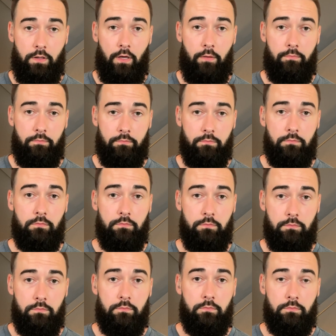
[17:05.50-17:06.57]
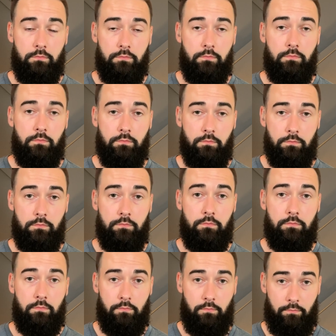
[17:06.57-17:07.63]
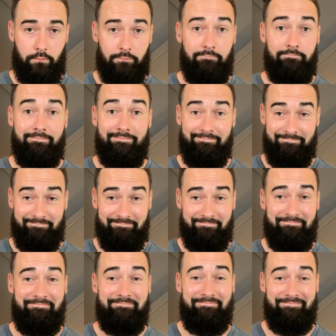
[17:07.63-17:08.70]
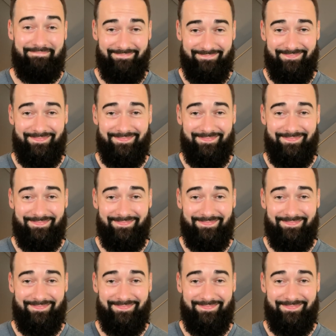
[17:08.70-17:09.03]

and ha- and they're fishing off the ocean, you know, out on a boat fishing.